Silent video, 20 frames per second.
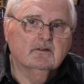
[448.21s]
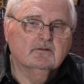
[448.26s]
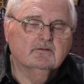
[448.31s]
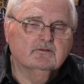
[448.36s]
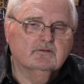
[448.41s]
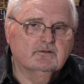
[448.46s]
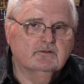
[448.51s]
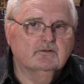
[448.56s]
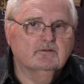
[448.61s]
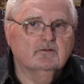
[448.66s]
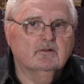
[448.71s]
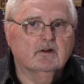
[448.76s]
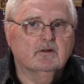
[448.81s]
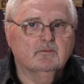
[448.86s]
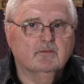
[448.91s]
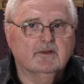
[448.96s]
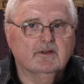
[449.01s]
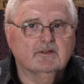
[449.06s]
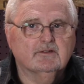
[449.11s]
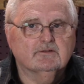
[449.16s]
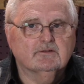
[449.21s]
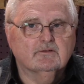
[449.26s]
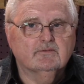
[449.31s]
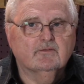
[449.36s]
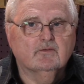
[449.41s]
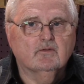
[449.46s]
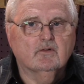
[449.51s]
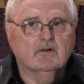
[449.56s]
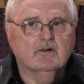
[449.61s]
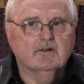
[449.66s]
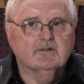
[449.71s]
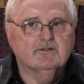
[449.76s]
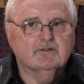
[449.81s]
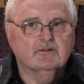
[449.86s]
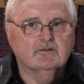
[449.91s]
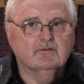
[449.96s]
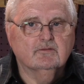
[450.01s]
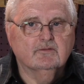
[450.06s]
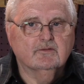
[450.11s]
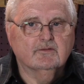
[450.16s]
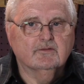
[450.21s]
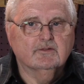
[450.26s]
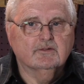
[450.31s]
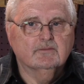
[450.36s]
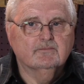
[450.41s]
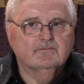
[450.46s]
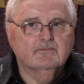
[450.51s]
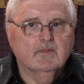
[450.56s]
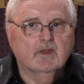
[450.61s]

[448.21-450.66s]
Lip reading: to do our best for our students.